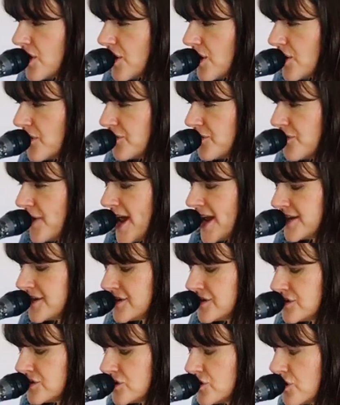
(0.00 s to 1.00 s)
of red
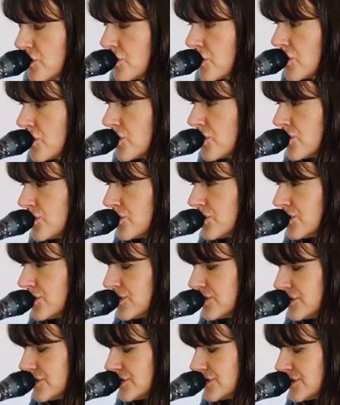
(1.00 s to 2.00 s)
and
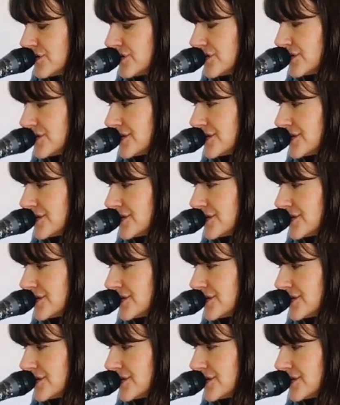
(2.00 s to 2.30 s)
gold.